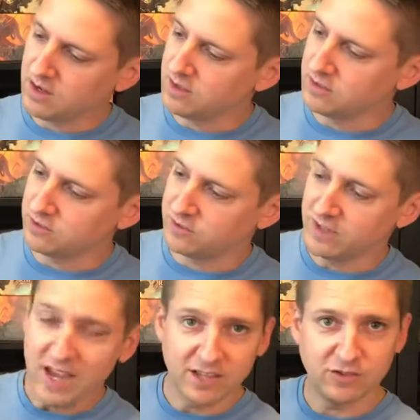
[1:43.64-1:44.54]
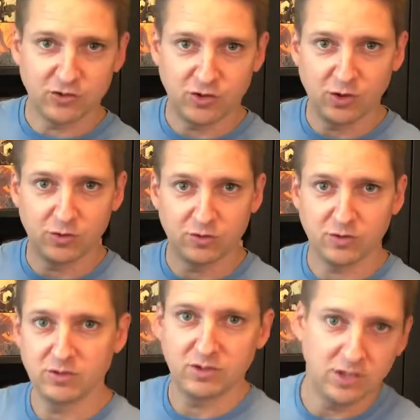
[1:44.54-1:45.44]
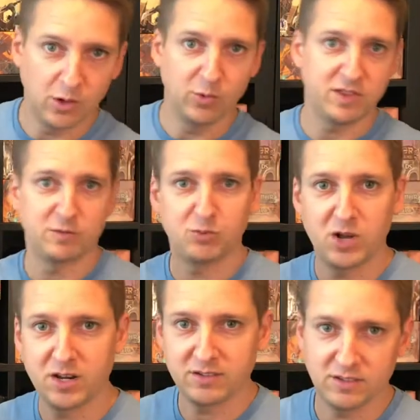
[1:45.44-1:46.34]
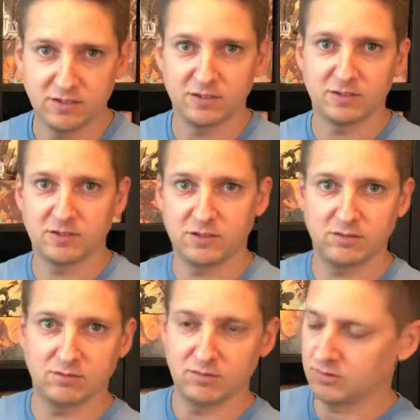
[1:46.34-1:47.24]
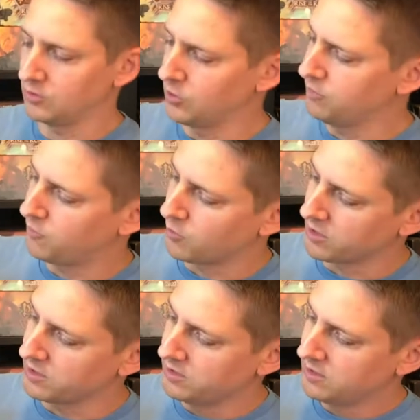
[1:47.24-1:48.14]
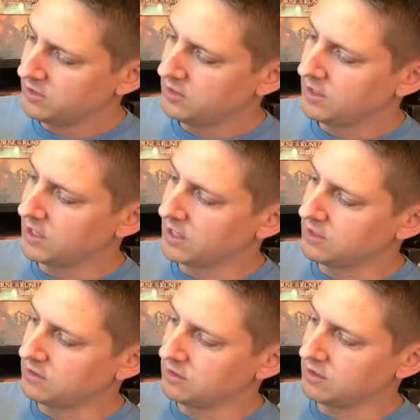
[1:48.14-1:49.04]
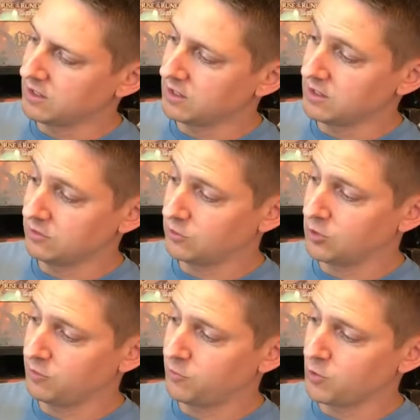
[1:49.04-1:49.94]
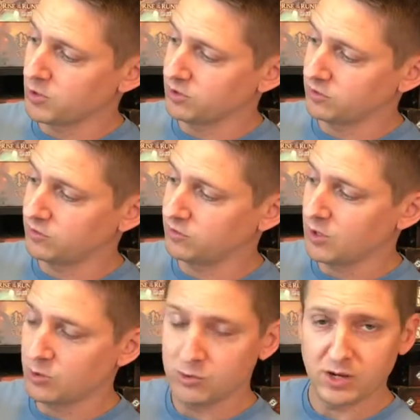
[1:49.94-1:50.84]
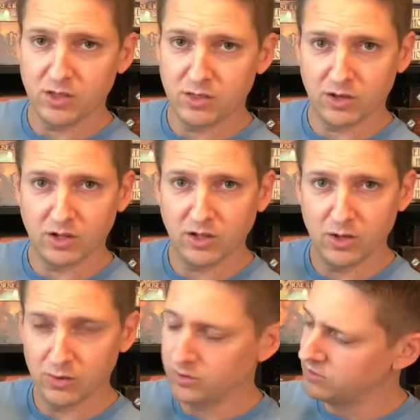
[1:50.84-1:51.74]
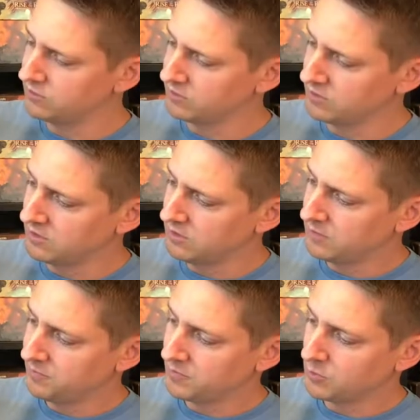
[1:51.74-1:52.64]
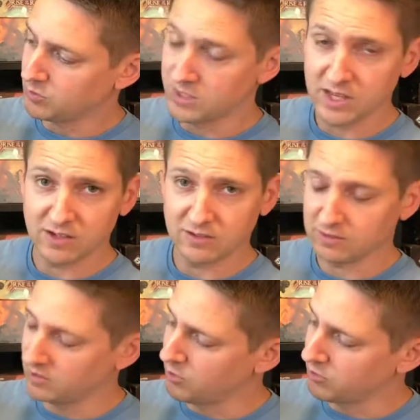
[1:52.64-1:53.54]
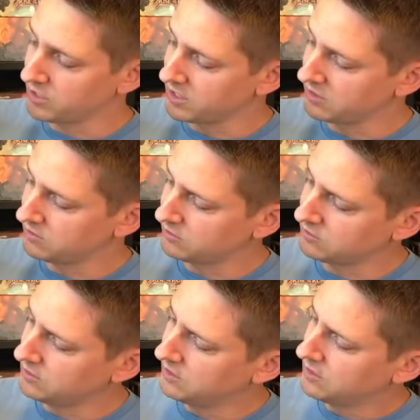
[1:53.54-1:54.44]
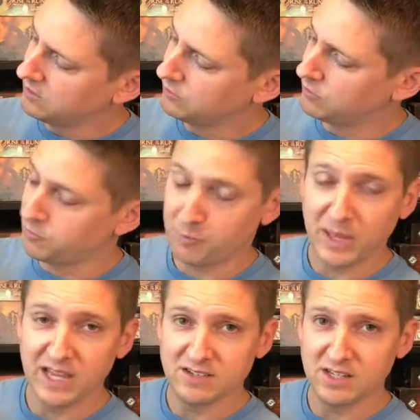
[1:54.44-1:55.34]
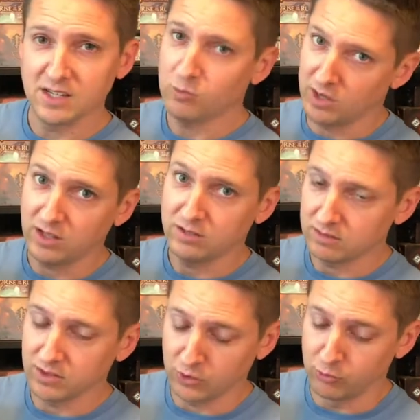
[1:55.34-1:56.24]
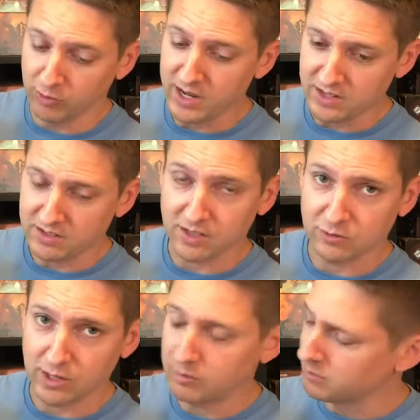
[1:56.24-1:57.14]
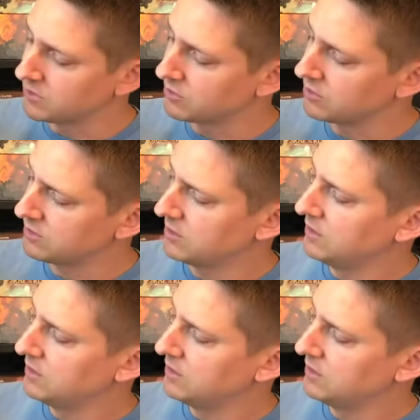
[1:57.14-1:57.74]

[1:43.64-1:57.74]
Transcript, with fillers: on the sides it shows, you know, what this product is good for. And it's good for sewed the clothes, with the S lowercase. It's good for painting. Well, great, that's what I'm gonna be doing.